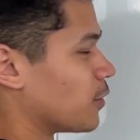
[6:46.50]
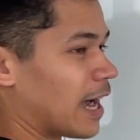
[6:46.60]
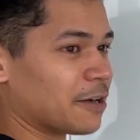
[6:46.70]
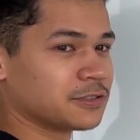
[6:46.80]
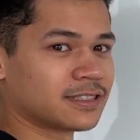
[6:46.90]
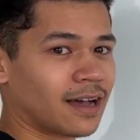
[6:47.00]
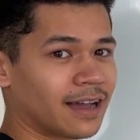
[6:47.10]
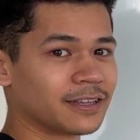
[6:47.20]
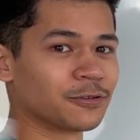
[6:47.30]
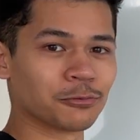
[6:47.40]

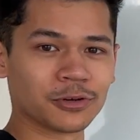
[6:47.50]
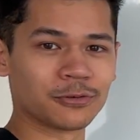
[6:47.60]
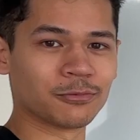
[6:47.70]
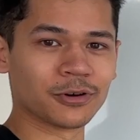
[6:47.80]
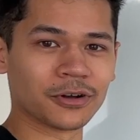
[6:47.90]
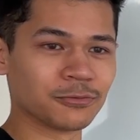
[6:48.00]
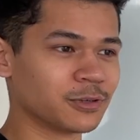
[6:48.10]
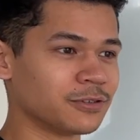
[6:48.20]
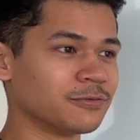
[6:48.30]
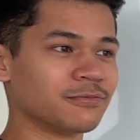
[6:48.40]
outside in the real world
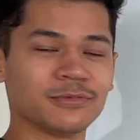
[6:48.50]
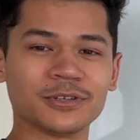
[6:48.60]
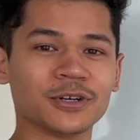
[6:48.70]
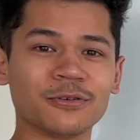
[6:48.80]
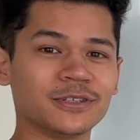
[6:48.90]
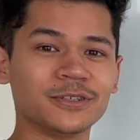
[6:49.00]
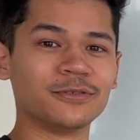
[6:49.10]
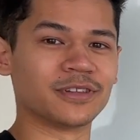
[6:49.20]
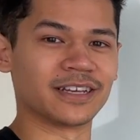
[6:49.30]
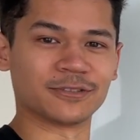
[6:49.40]
when you go and do
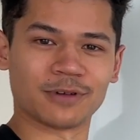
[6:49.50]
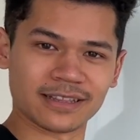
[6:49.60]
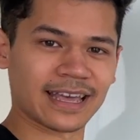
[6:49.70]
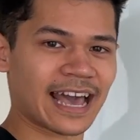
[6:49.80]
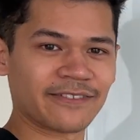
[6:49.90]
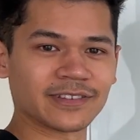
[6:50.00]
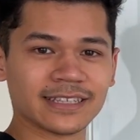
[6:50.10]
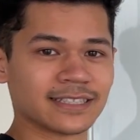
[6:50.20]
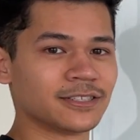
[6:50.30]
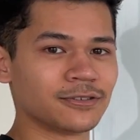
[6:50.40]
things, right? They have to
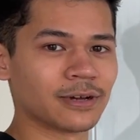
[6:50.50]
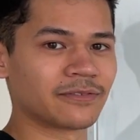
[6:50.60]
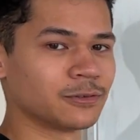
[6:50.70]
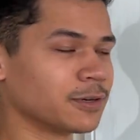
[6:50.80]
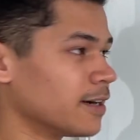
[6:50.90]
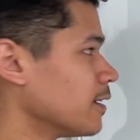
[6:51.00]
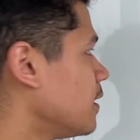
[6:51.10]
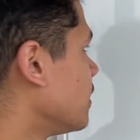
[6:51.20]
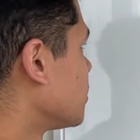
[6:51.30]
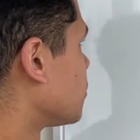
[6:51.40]
listen to you everywhere.
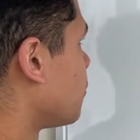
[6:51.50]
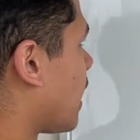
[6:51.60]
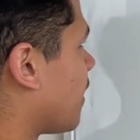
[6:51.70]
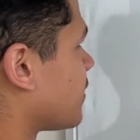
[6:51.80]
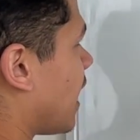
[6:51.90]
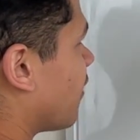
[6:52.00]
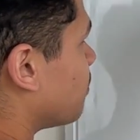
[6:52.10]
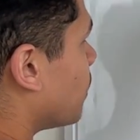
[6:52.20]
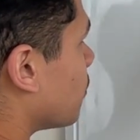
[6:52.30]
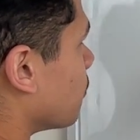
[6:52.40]
So you have to
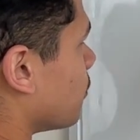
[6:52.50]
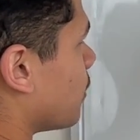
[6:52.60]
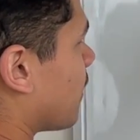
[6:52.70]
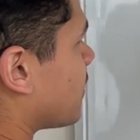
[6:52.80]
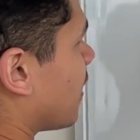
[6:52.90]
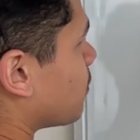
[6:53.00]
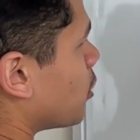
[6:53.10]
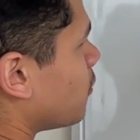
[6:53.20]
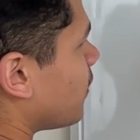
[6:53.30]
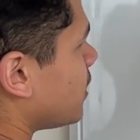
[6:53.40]
have both. You have to have
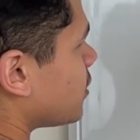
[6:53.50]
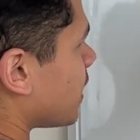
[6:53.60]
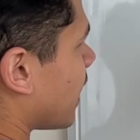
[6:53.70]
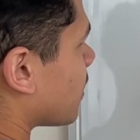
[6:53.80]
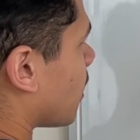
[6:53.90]
motivation and